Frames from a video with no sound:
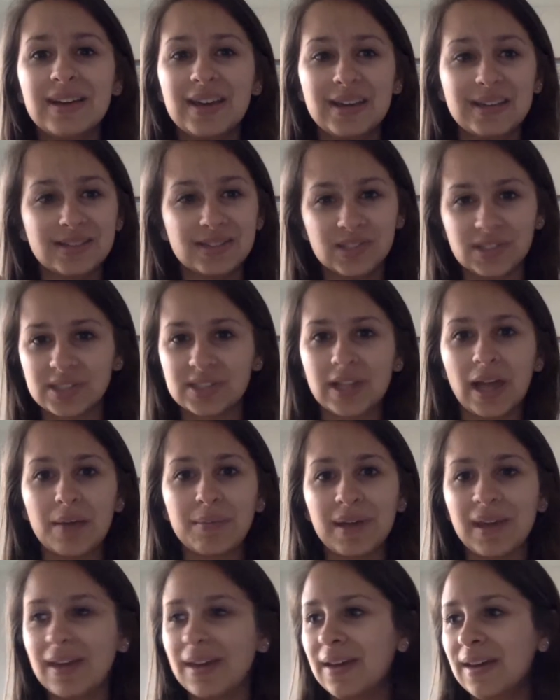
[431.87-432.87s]
It's just not
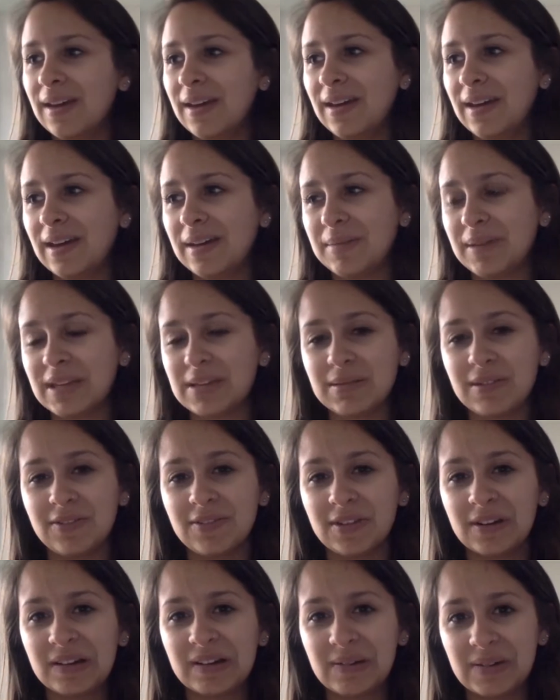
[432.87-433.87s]
me. It makes me
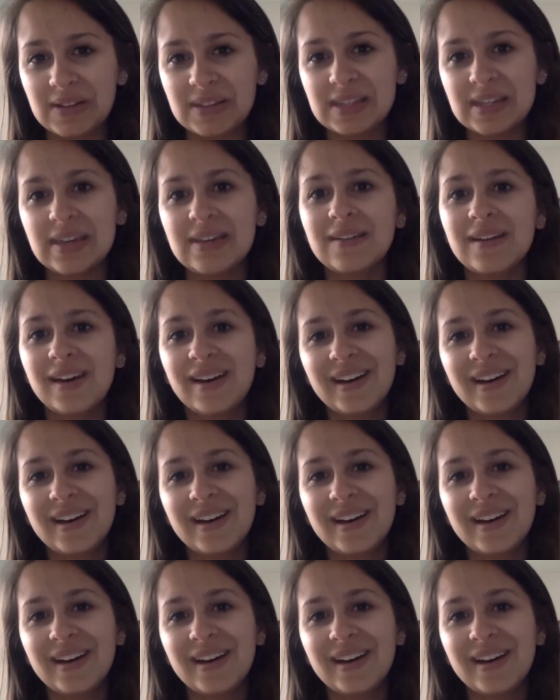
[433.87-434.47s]
feel queasy.